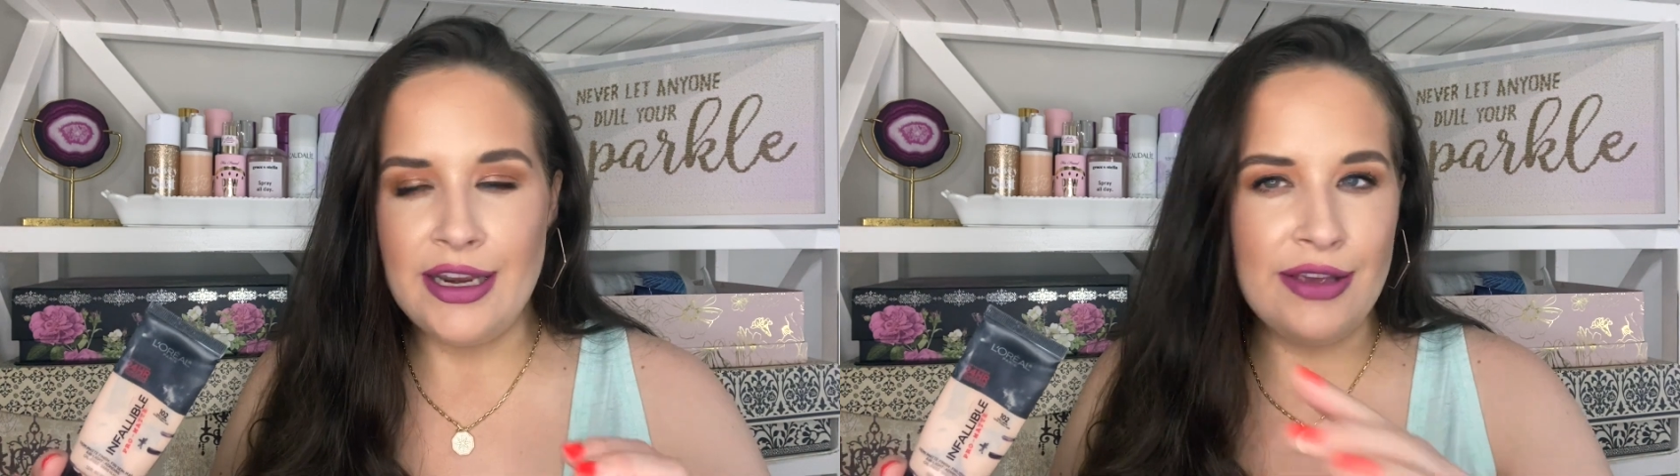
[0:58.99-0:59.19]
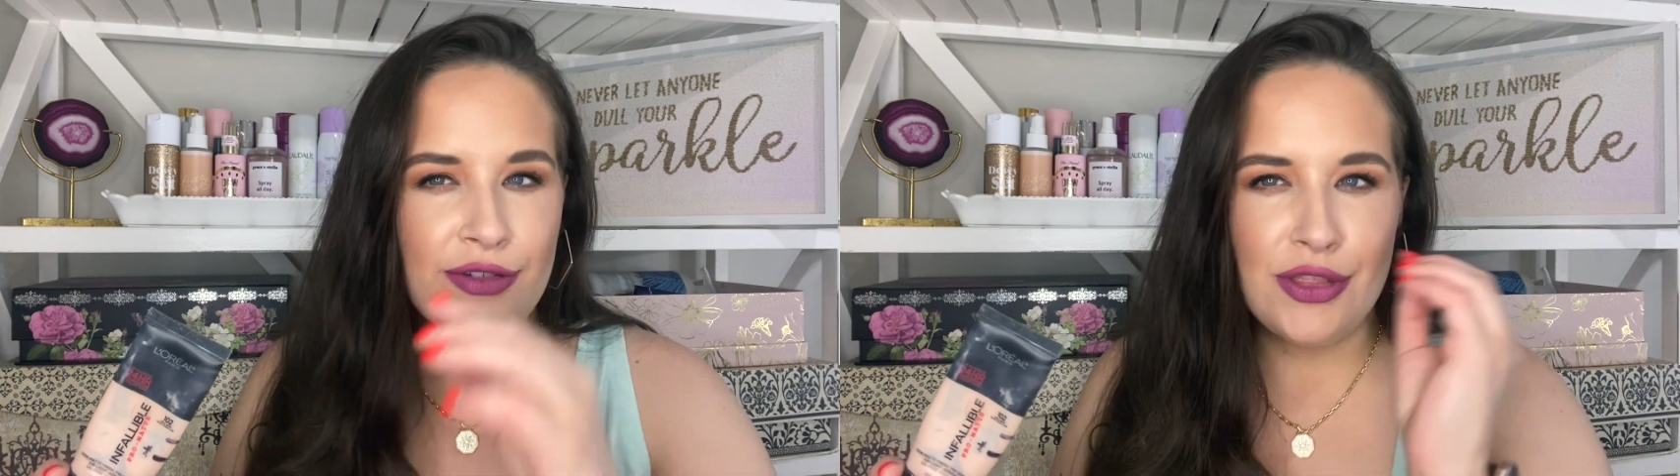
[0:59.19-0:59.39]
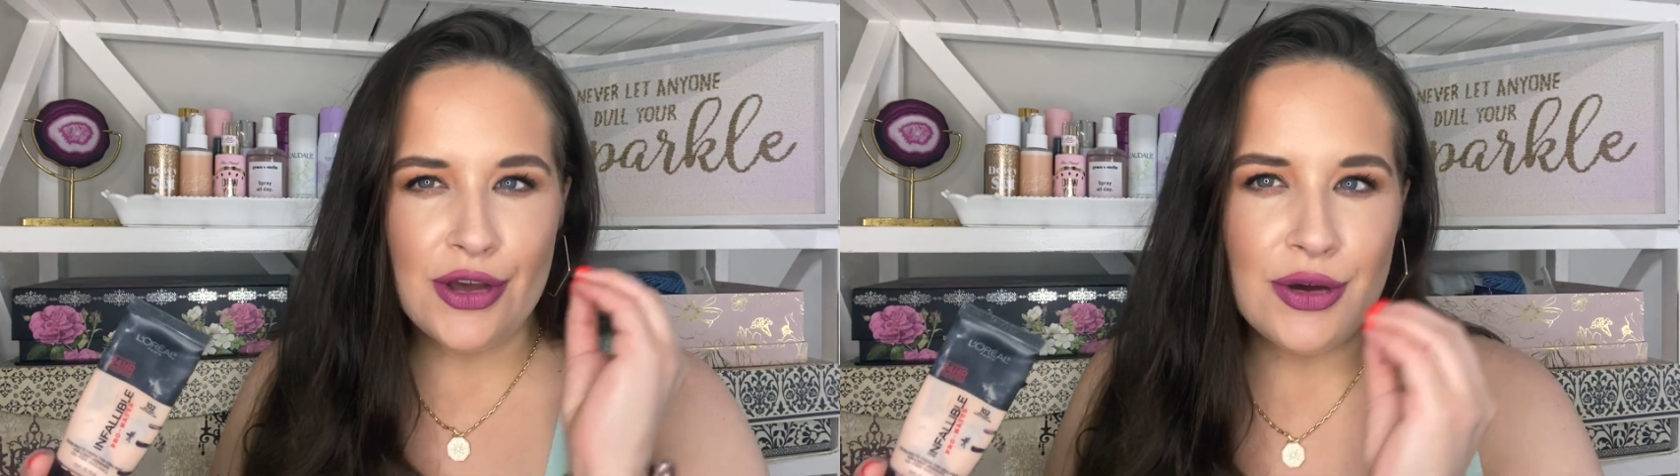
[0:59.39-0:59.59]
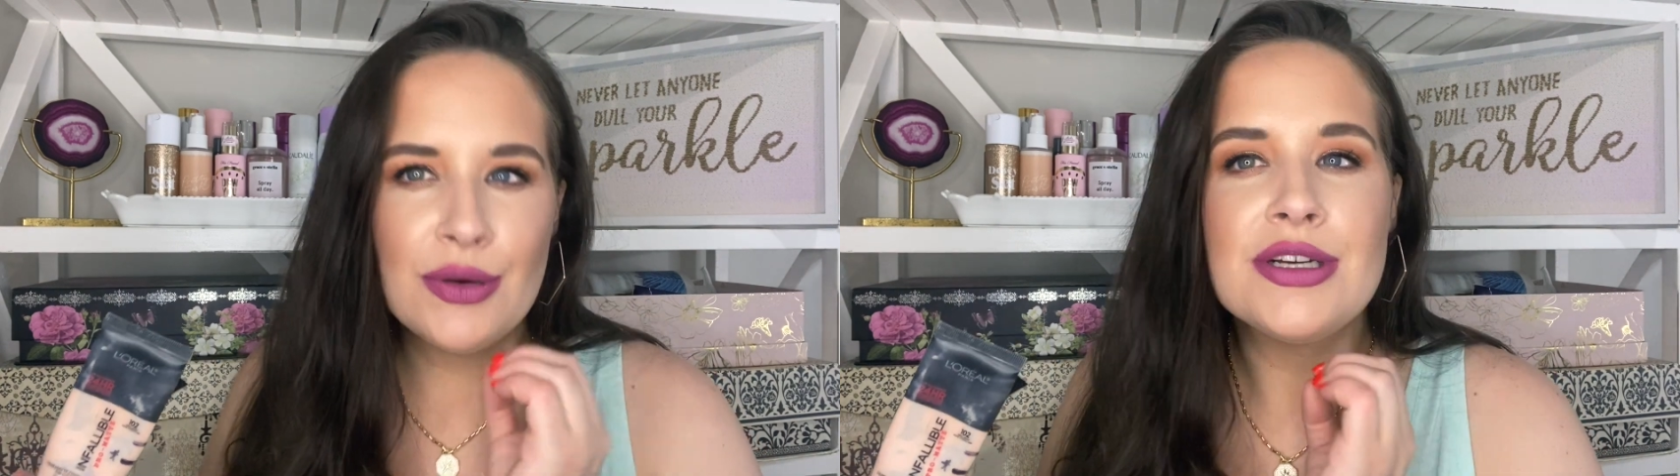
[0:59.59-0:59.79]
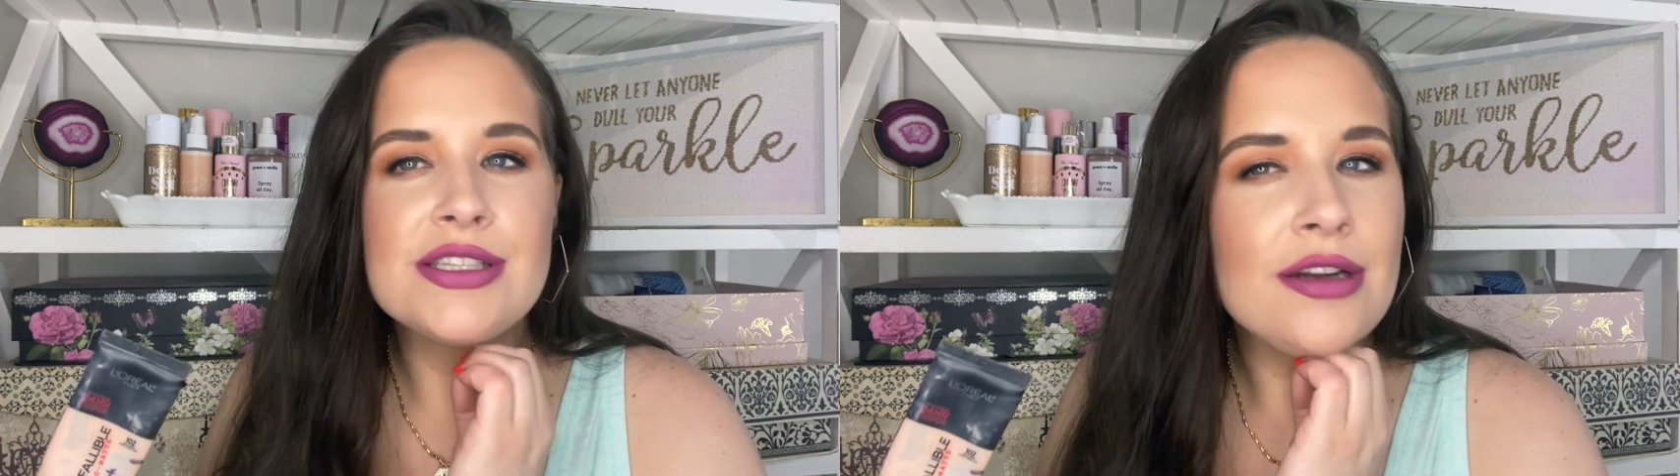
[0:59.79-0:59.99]
even though
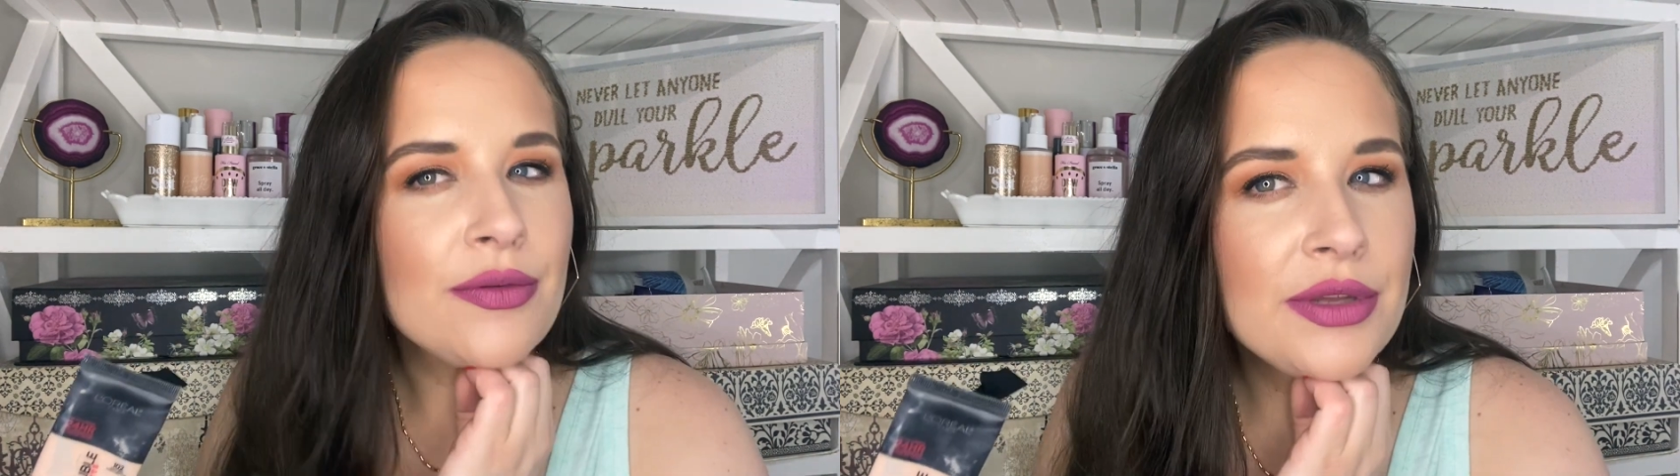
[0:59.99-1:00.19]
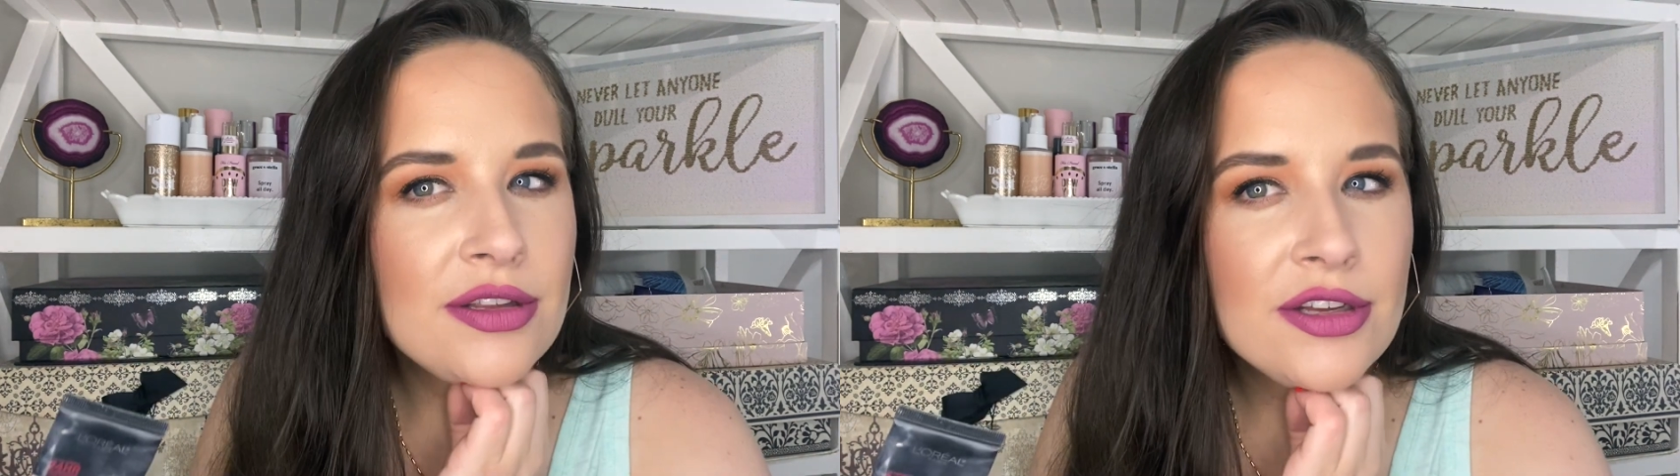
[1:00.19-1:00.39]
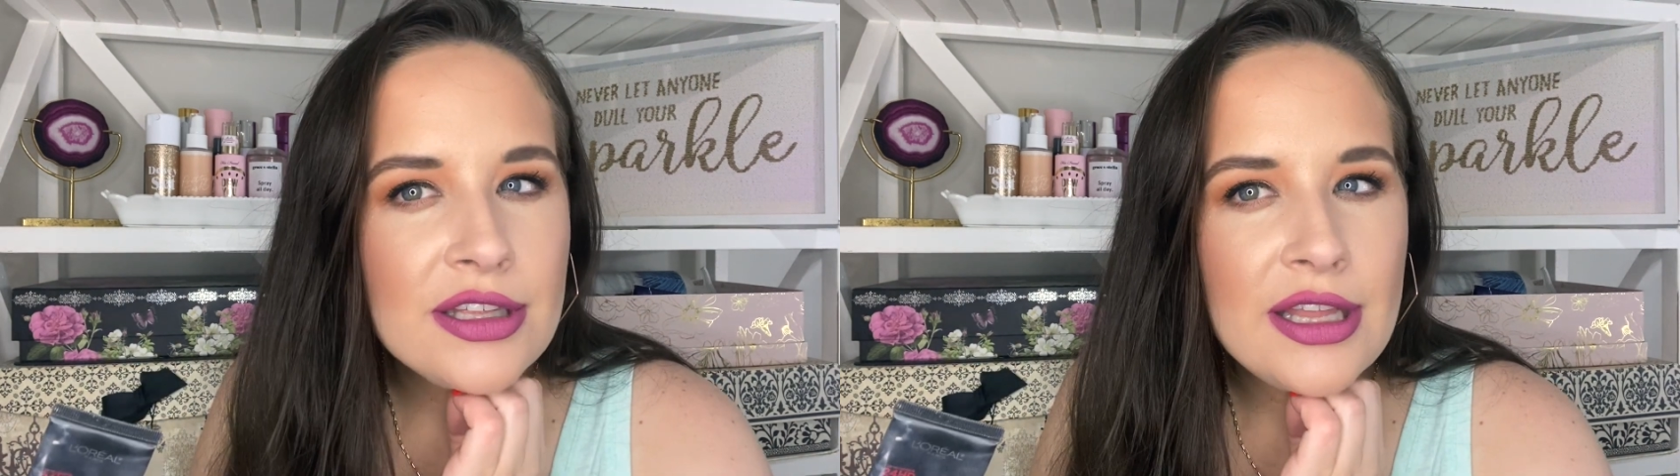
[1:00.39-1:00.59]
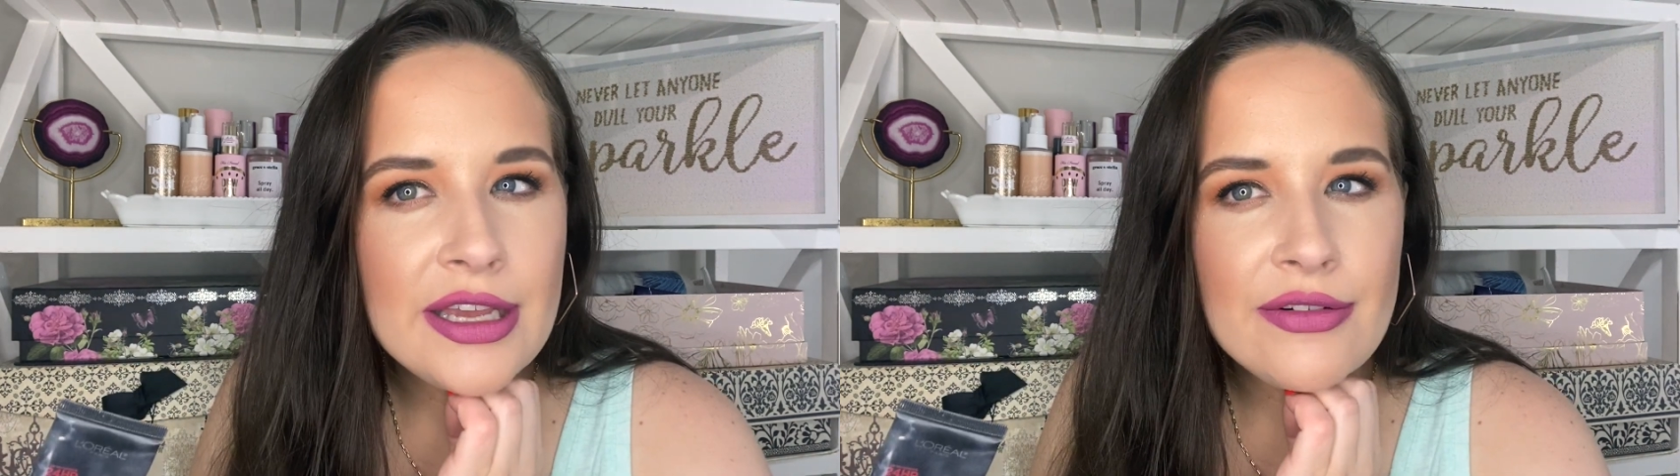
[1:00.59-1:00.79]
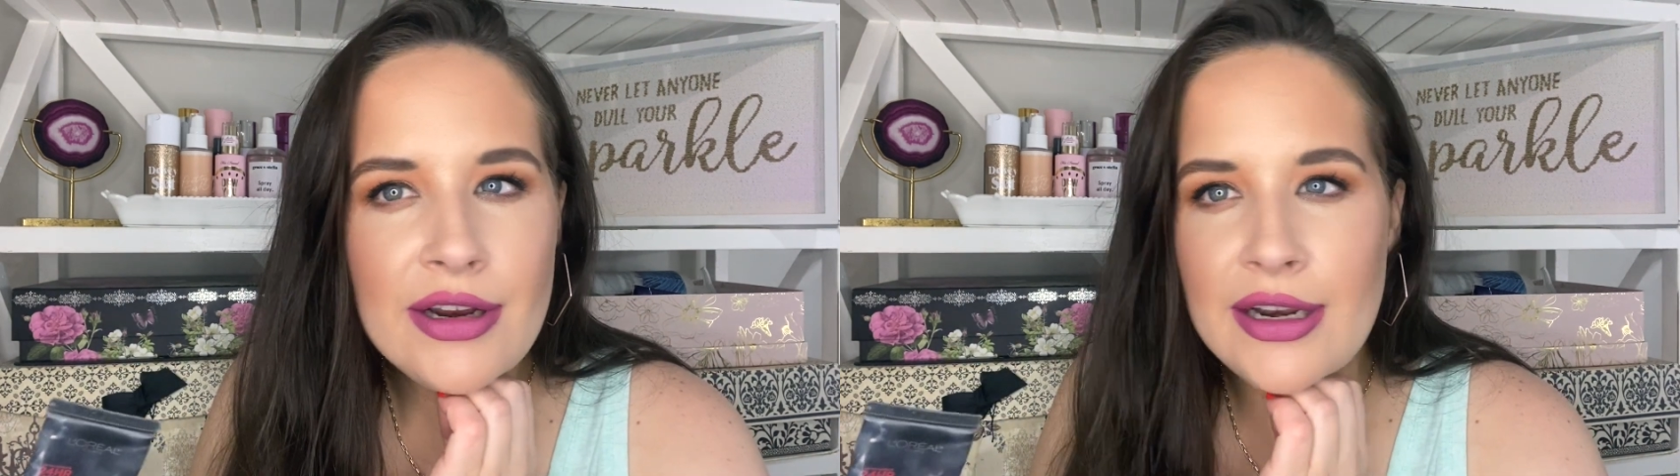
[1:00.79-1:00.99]
it's not really looking like
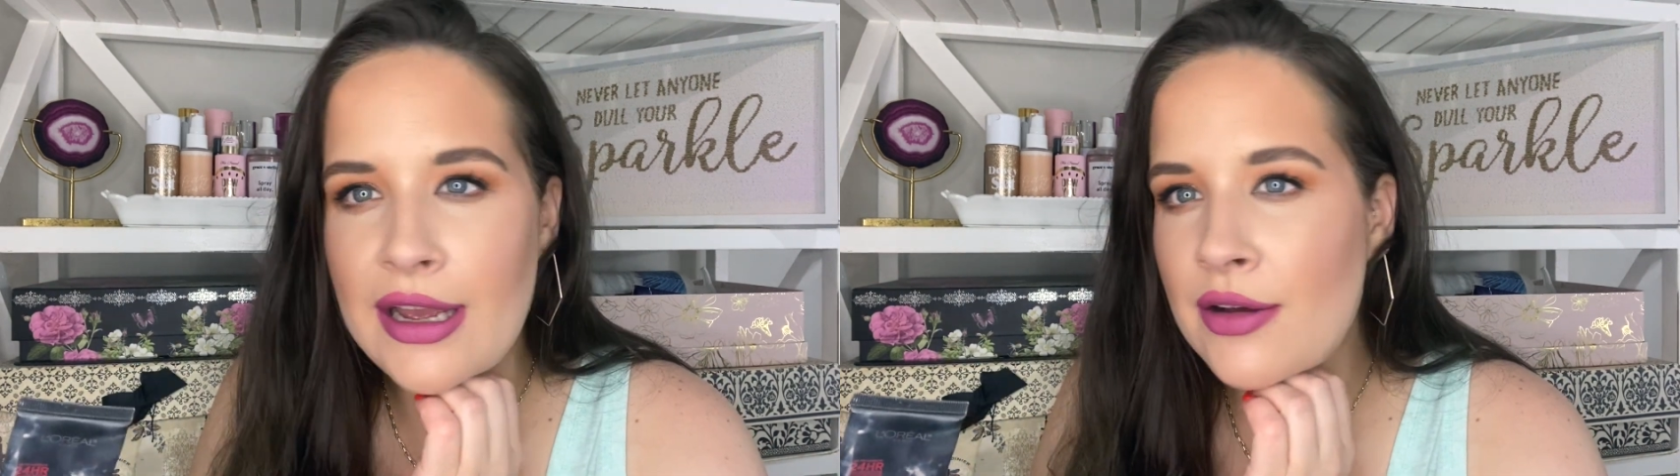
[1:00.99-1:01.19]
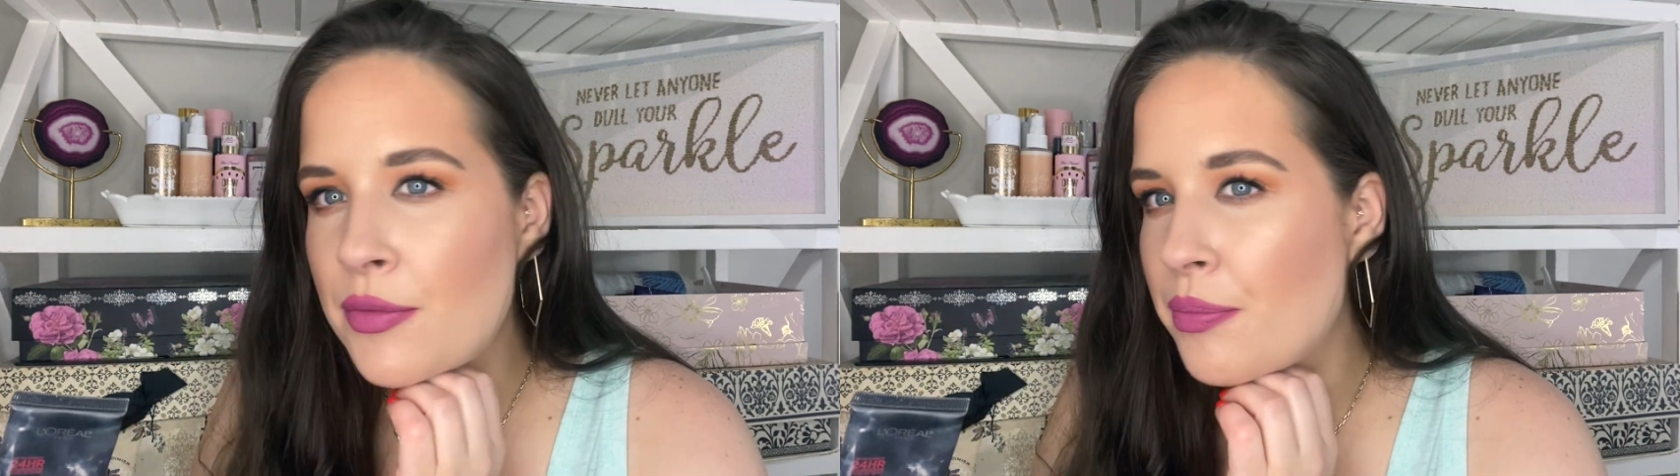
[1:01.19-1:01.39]
it right now,